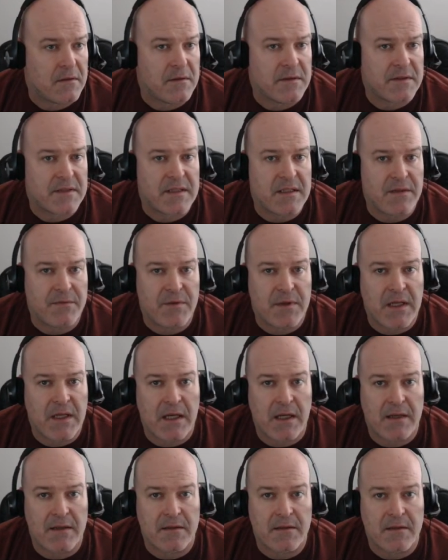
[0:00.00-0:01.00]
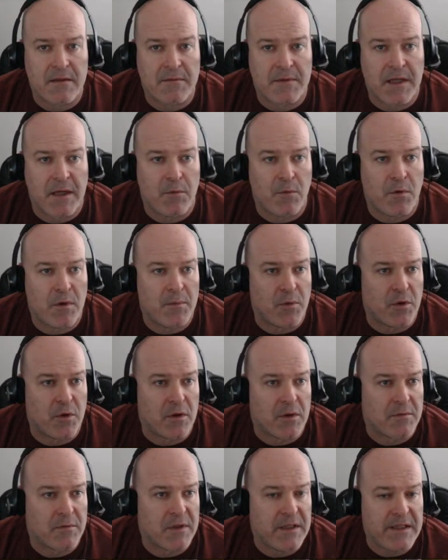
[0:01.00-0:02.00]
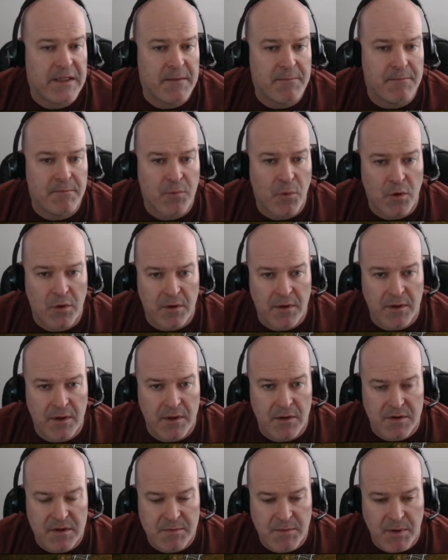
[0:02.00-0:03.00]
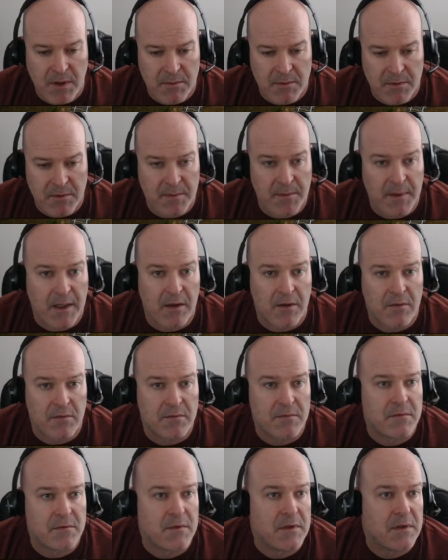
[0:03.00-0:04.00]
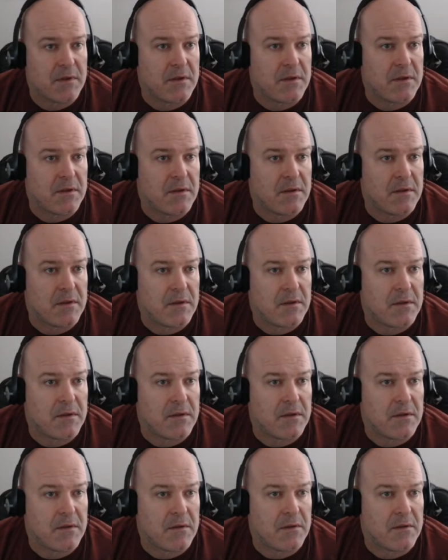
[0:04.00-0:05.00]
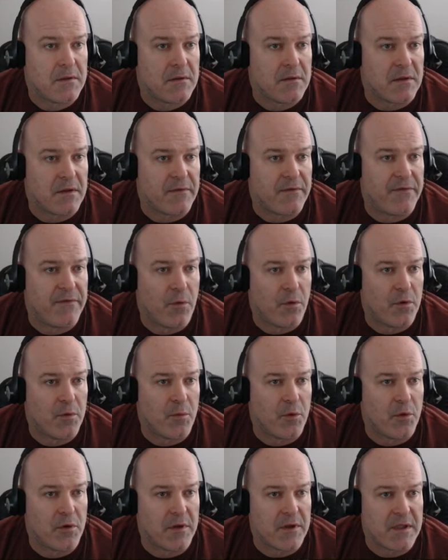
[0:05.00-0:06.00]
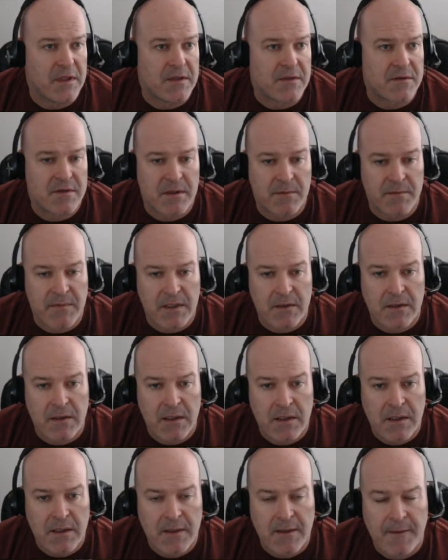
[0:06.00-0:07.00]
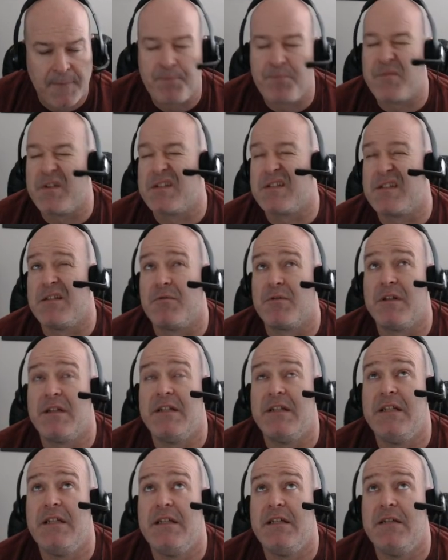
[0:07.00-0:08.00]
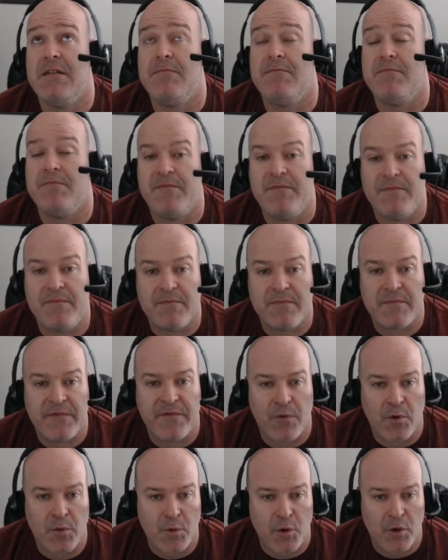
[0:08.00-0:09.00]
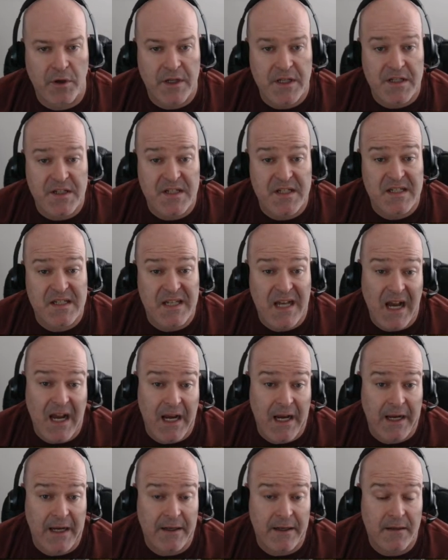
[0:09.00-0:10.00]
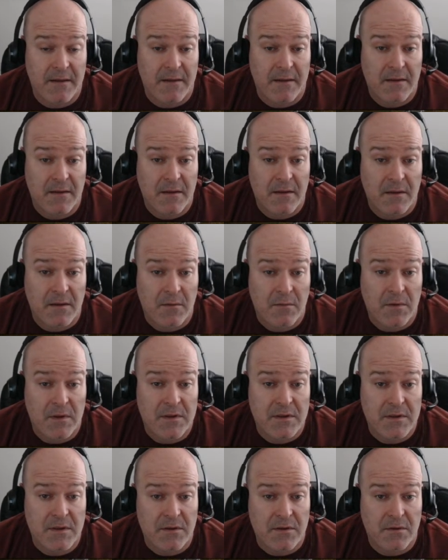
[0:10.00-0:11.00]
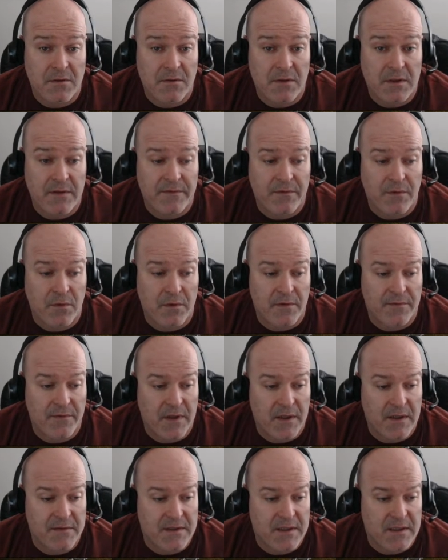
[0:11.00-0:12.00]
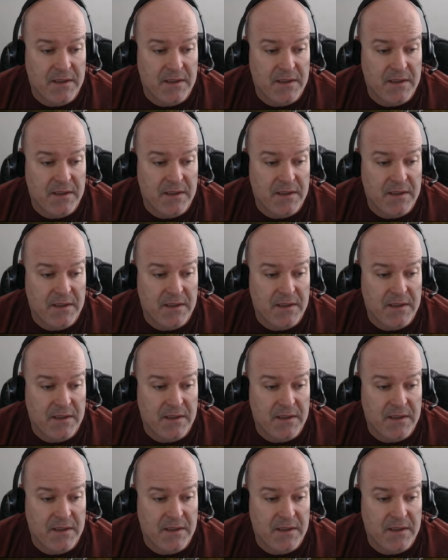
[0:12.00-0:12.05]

Let's see if we got... Well, we got 1 more. We're going to need more of those. Probably about... like 4 more of these or something. Let's see. We're going to need 4 more on each side. 1, 2, 3, 4, 5,